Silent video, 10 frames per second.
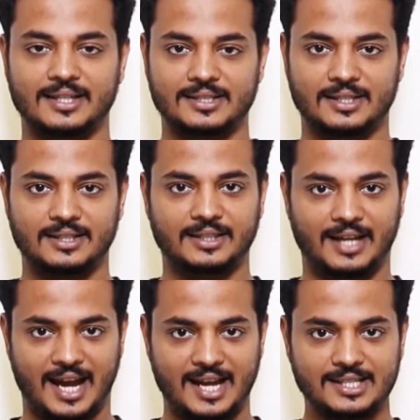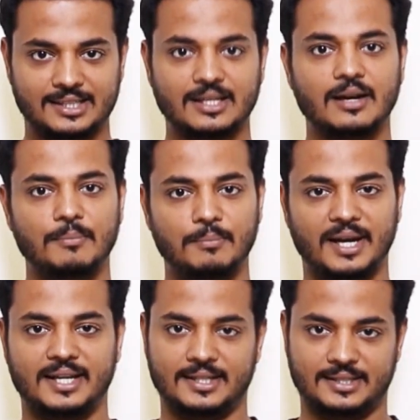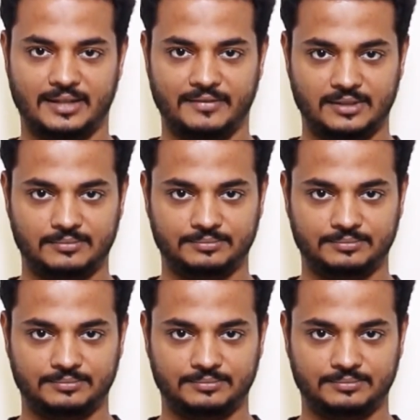the result as minus 11.